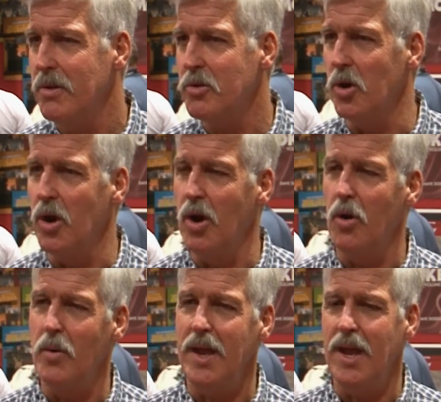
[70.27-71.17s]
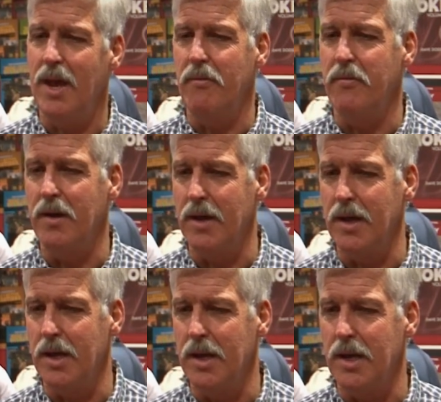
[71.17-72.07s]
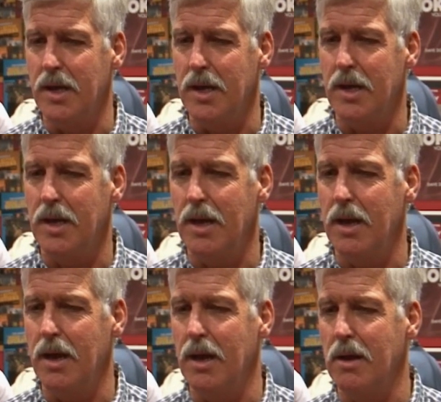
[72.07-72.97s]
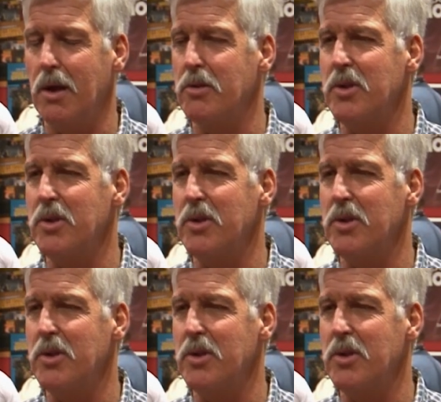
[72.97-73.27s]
So we have a